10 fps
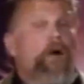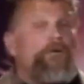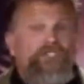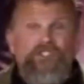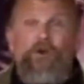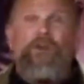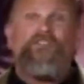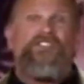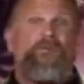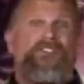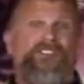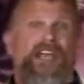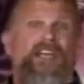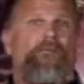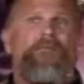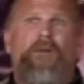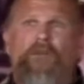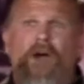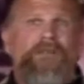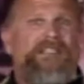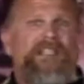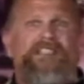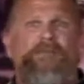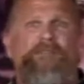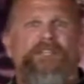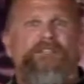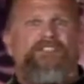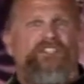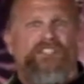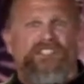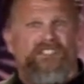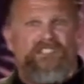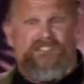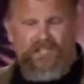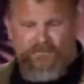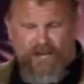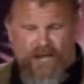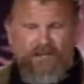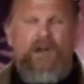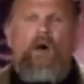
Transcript: I wish Joel Osteen would say, Mitt Romney says he believes in Jesus as the Son of God.